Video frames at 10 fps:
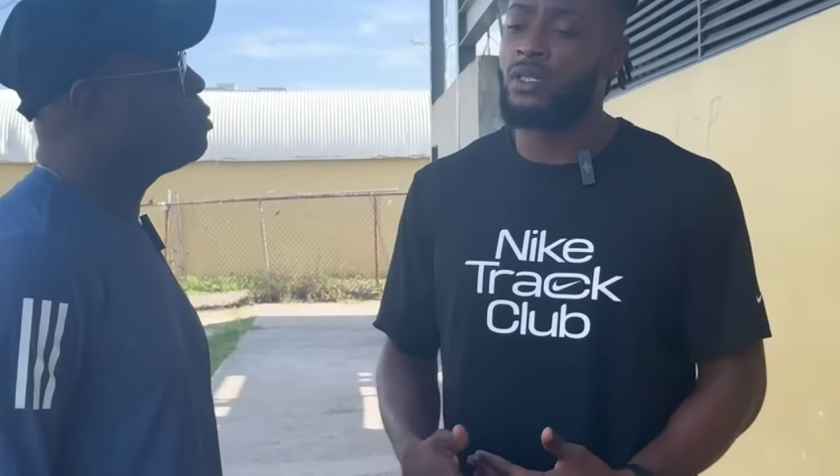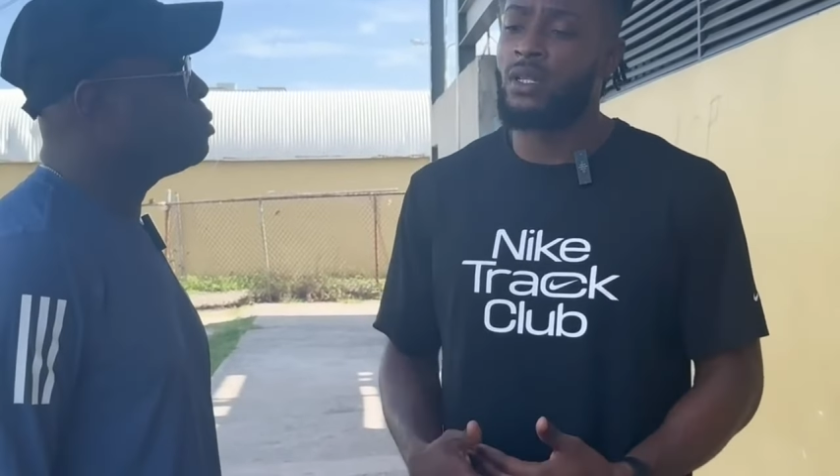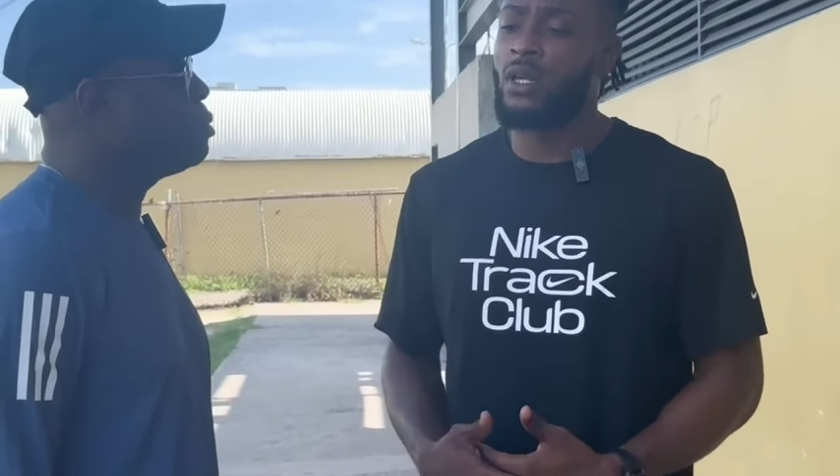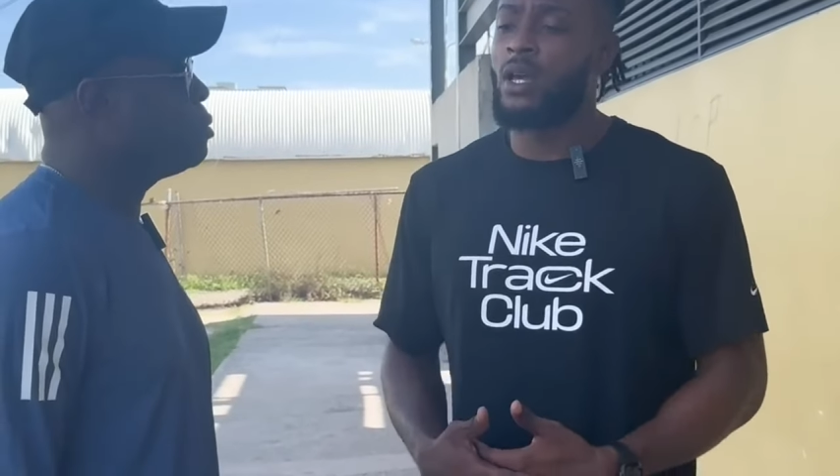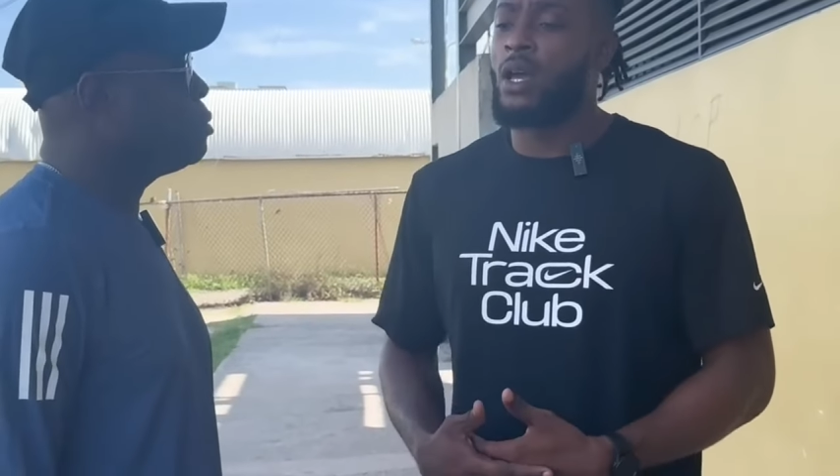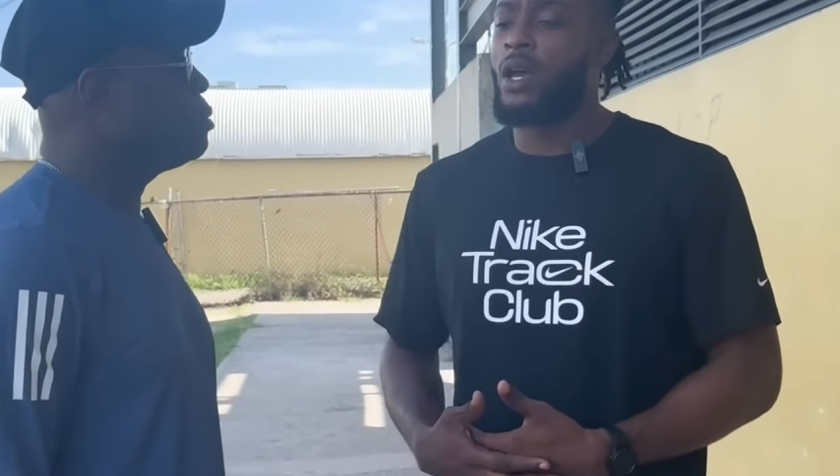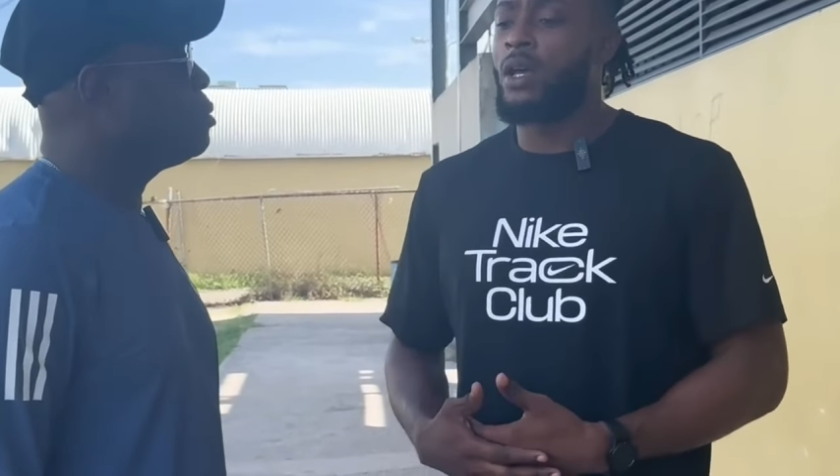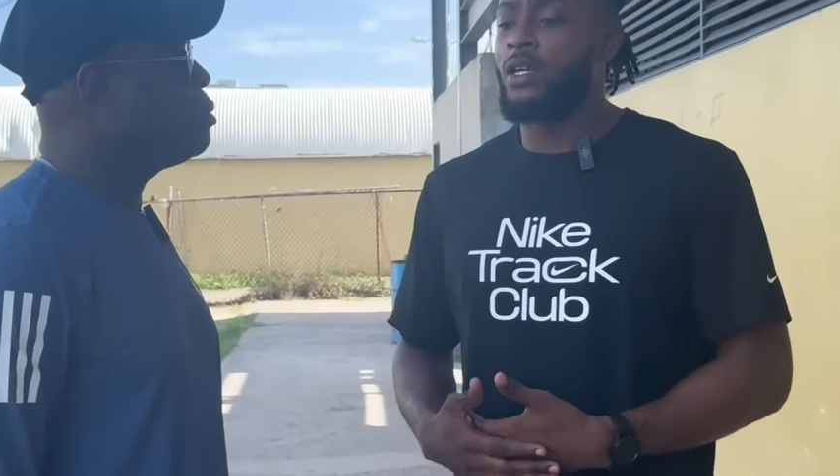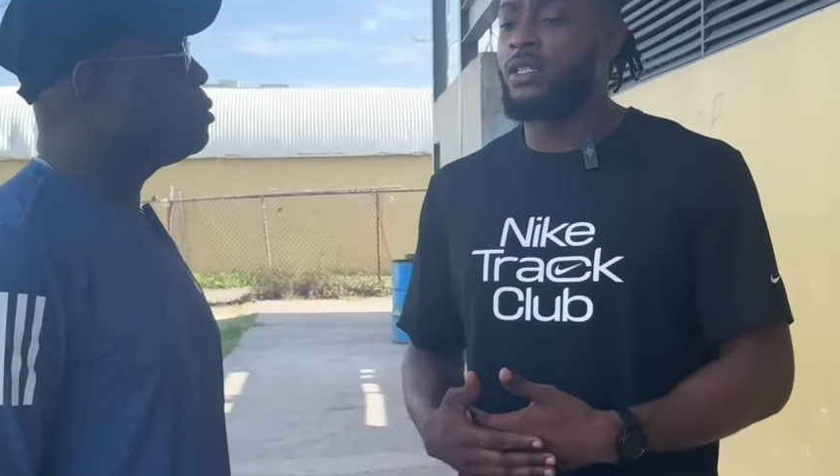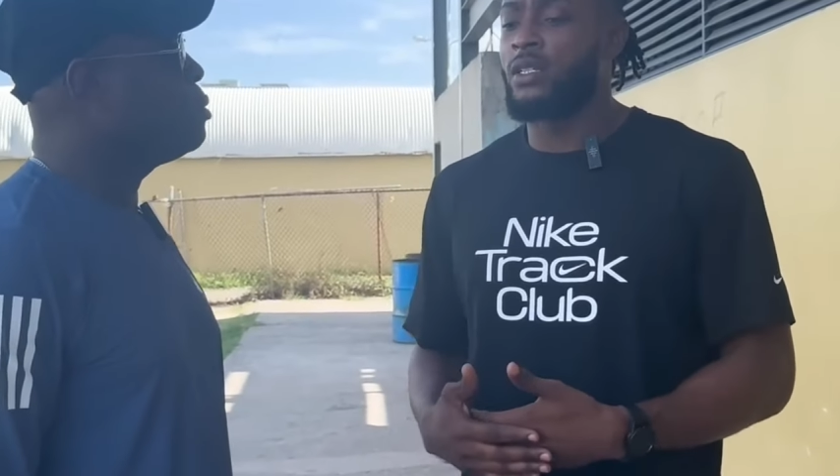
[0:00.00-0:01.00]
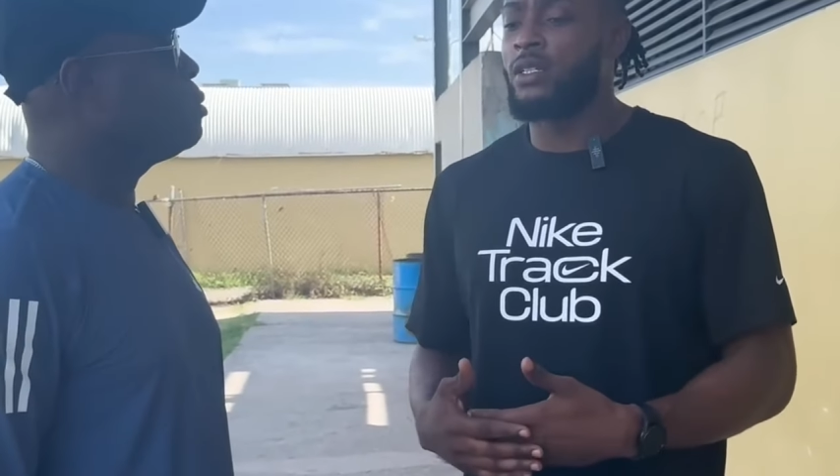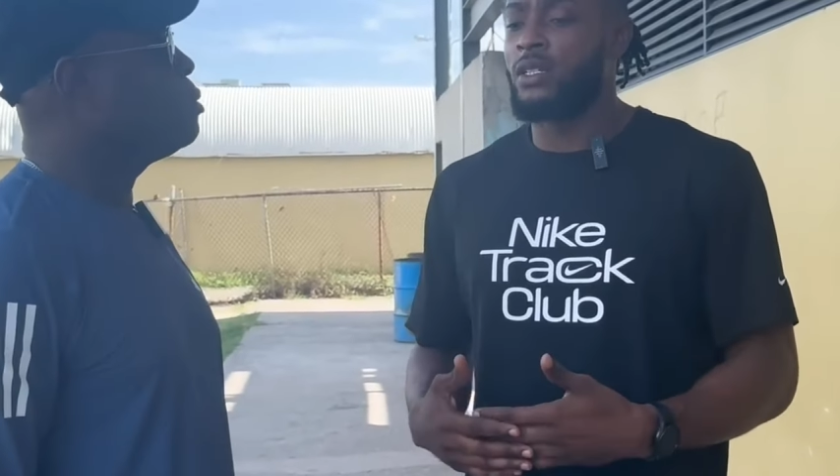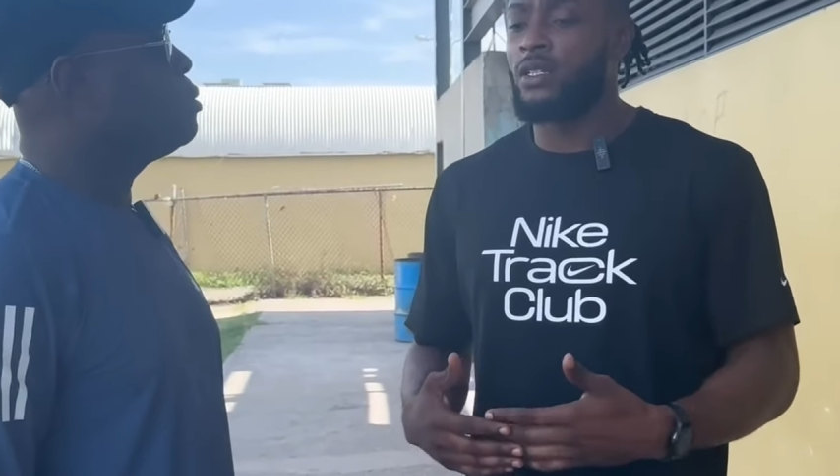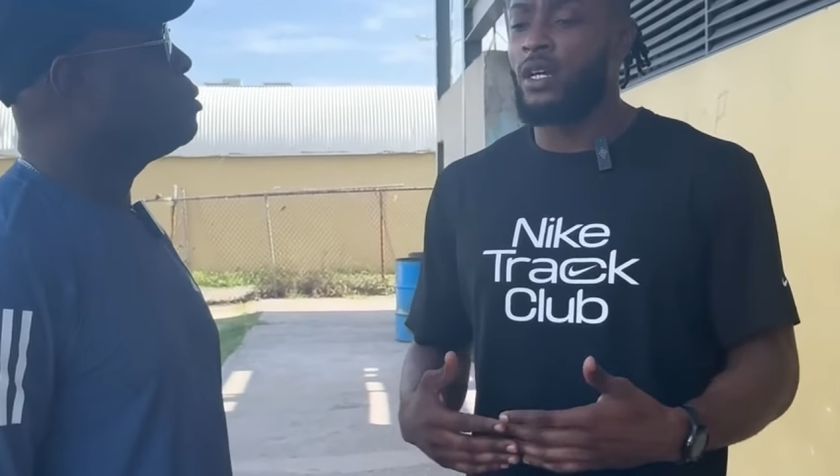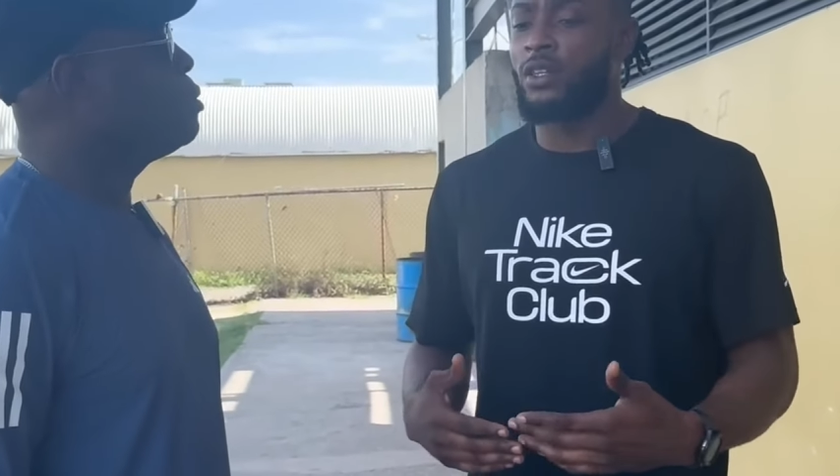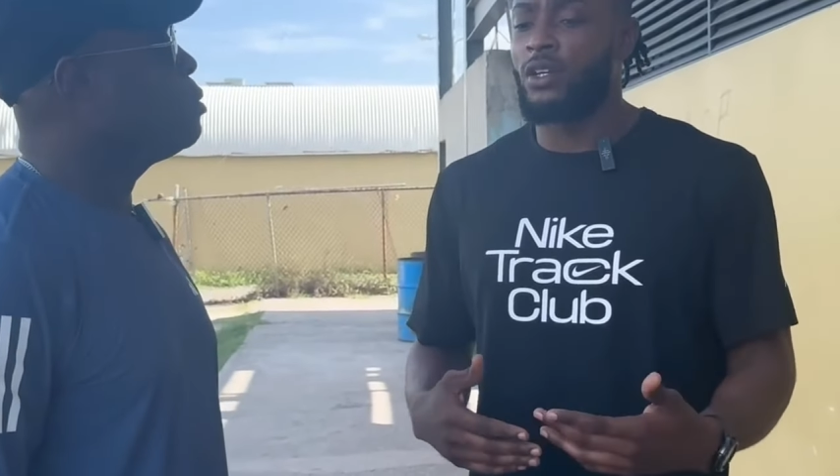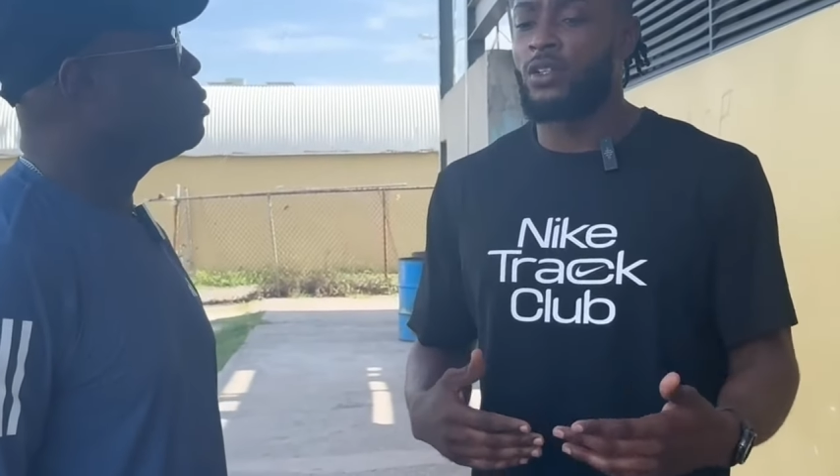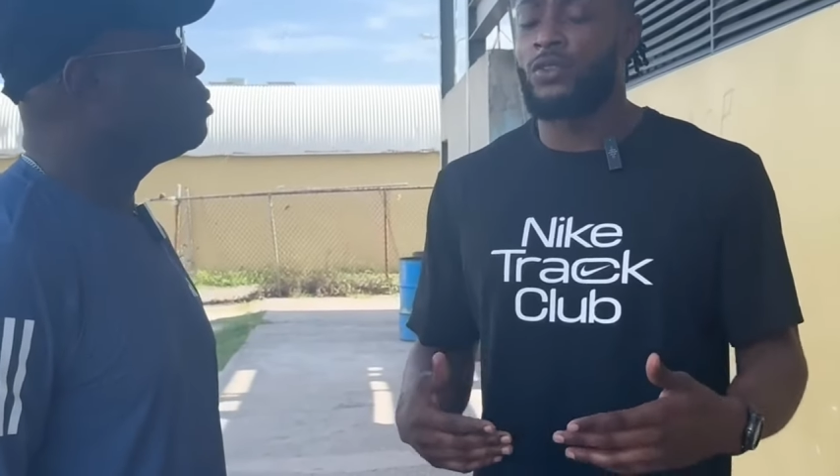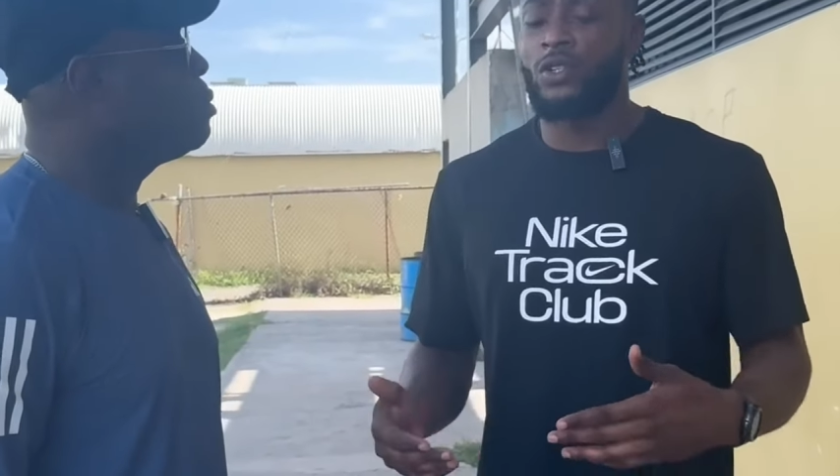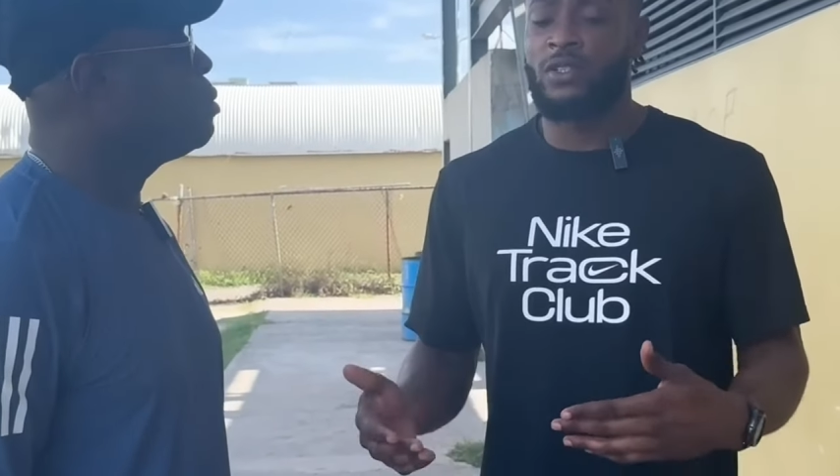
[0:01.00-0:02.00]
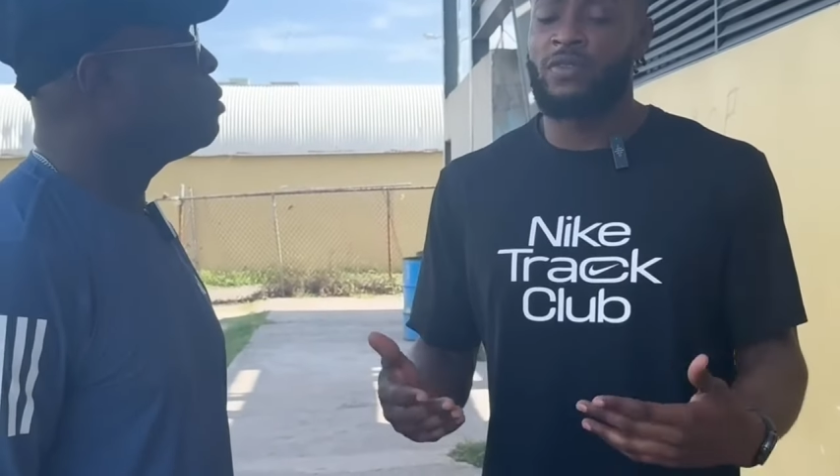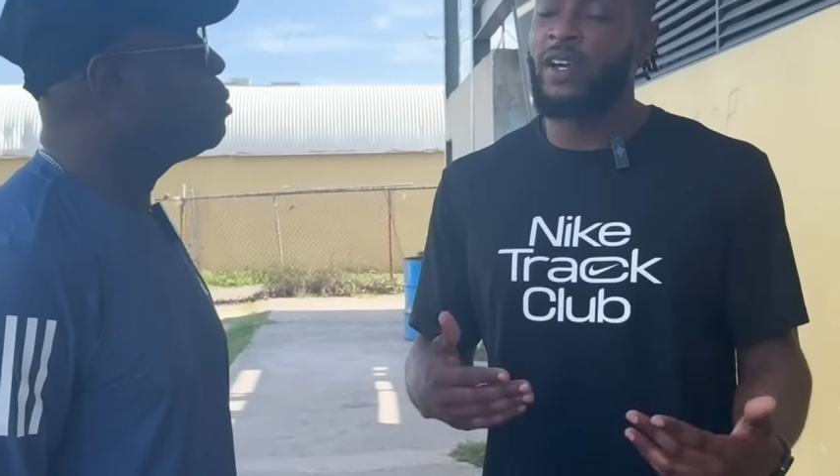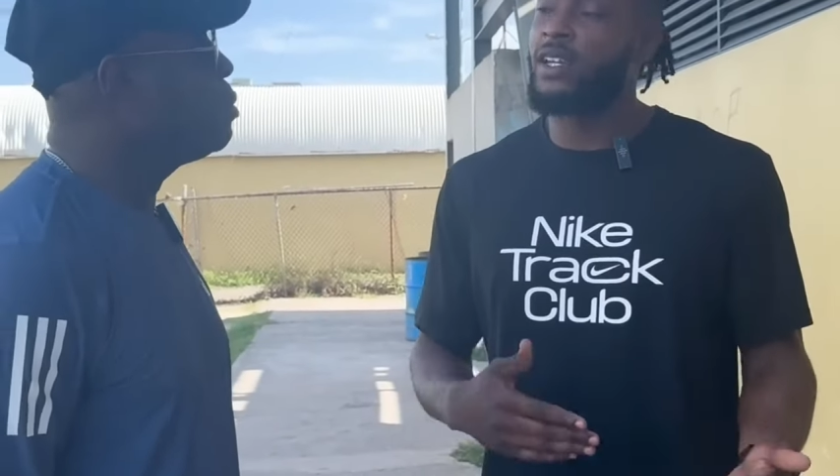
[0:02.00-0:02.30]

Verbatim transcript: delayed his progression in the sport.